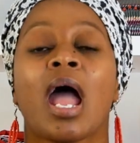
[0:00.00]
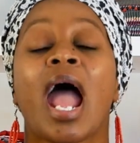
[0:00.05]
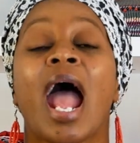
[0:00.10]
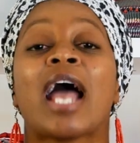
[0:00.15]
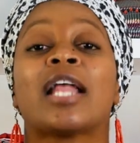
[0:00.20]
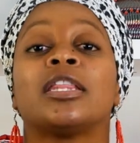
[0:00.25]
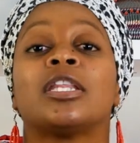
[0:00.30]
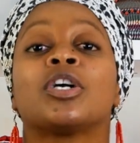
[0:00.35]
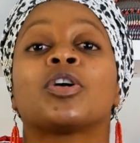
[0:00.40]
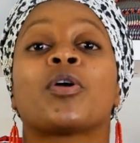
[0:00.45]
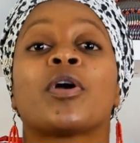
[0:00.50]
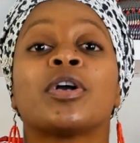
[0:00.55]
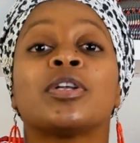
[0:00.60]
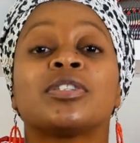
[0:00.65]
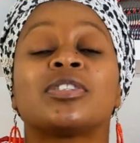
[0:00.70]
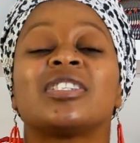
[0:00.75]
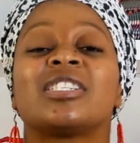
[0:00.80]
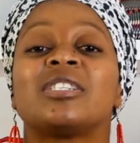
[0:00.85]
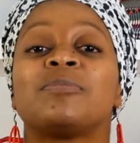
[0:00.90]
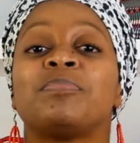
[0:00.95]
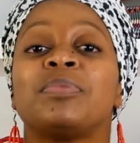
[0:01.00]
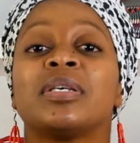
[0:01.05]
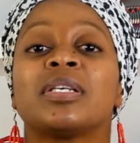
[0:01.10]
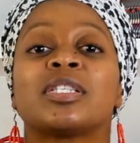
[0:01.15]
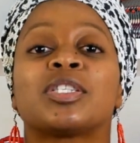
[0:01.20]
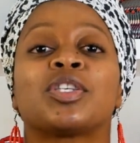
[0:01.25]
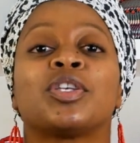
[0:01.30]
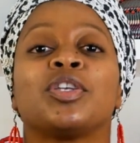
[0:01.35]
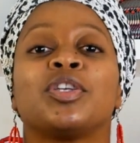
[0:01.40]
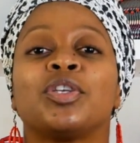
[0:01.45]
and they're going to speak
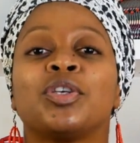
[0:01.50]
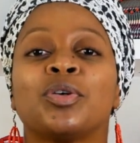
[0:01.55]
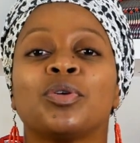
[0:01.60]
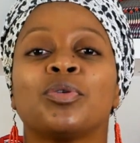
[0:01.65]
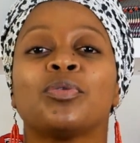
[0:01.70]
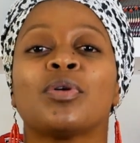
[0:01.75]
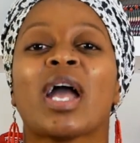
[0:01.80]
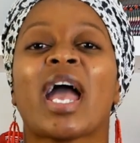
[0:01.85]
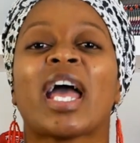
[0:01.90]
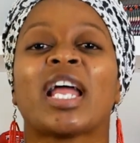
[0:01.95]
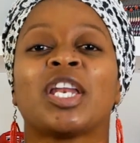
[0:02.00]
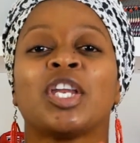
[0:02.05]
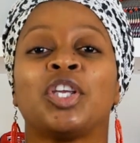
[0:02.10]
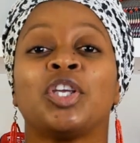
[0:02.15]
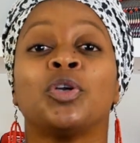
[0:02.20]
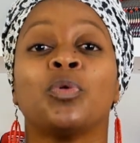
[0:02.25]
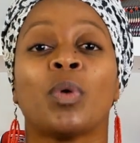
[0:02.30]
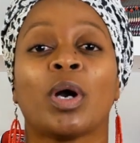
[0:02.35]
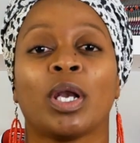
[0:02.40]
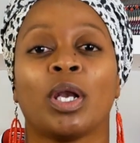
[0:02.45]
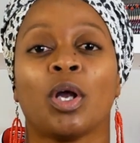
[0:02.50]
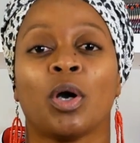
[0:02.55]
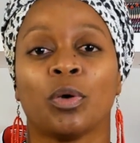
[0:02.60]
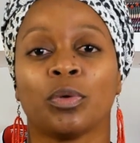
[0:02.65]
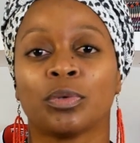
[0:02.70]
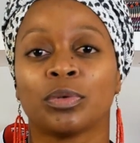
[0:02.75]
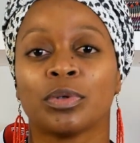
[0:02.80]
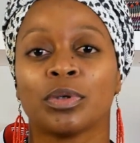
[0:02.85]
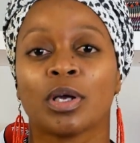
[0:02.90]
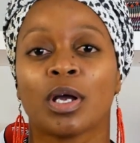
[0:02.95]
to you and you
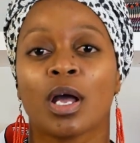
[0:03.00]
alone.